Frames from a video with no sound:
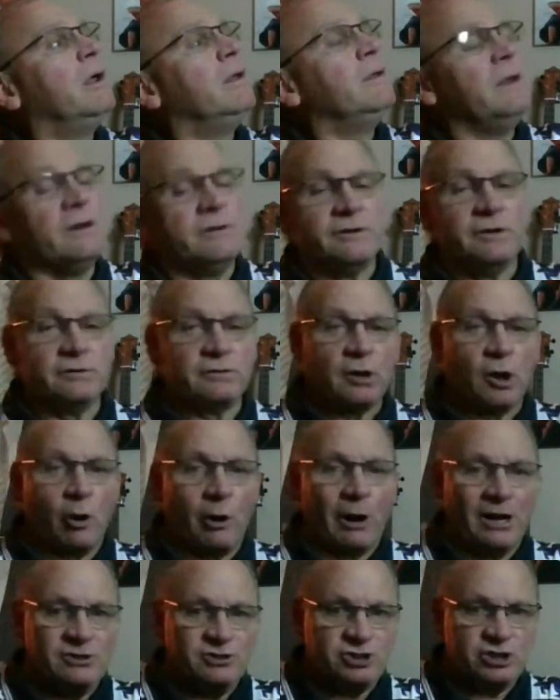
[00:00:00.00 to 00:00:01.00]
This
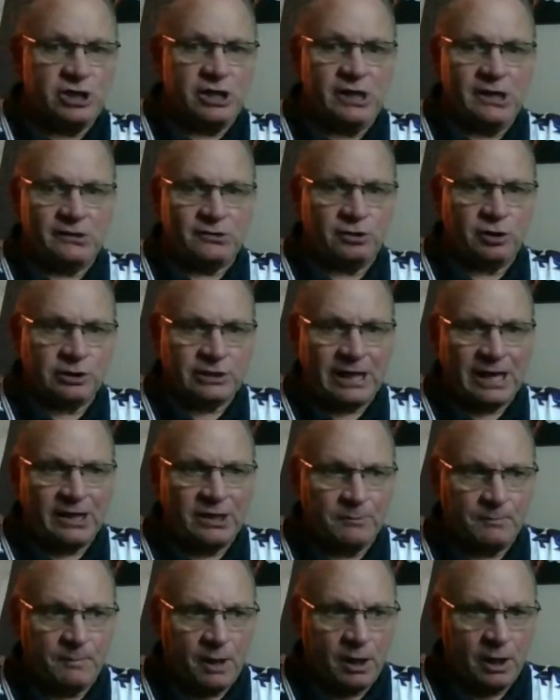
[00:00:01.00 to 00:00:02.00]
guitar I just took out
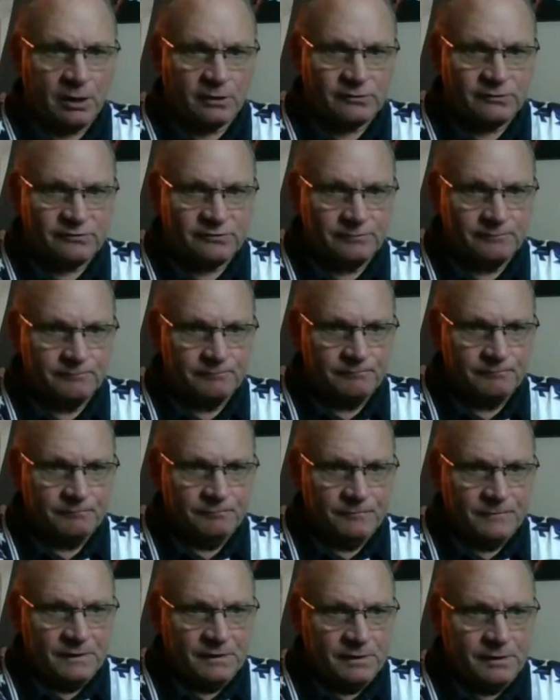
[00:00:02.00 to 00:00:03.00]
the box.
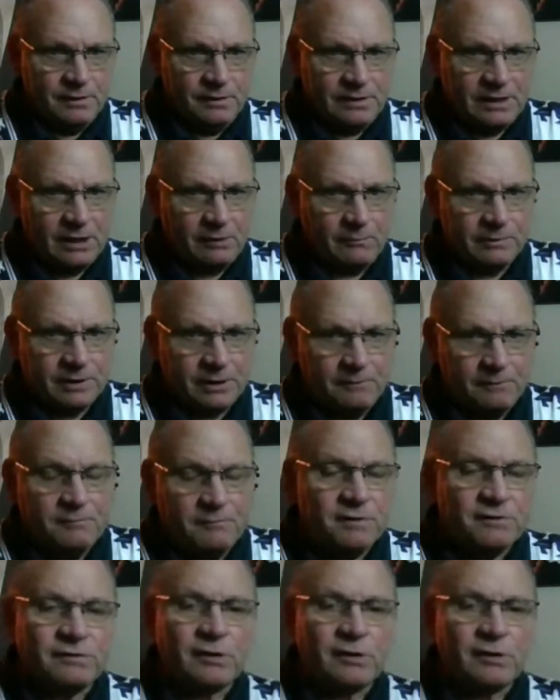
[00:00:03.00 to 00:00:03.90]
There we go.